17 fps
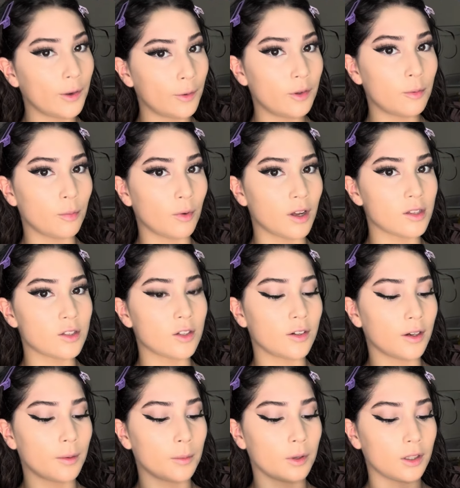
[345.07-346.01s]
with
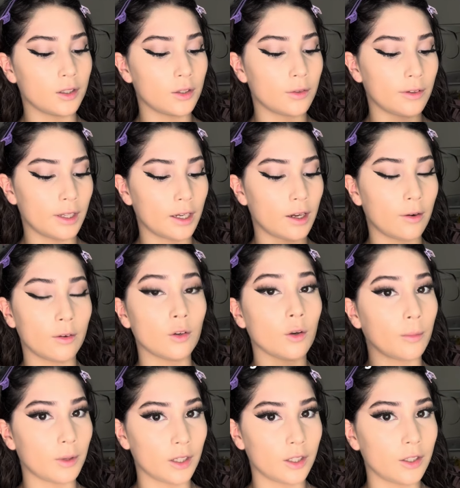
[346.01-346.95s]
bronzer, I'm going to do it like how I
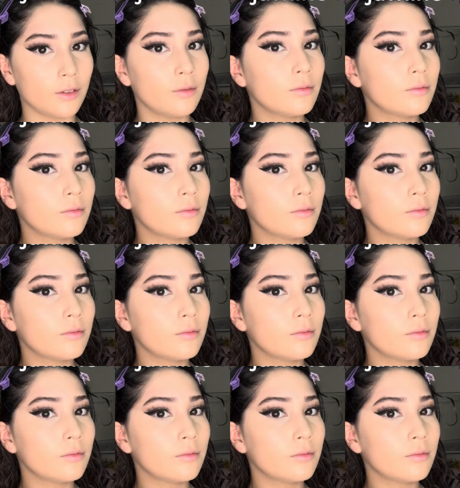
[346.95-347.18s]
normally do.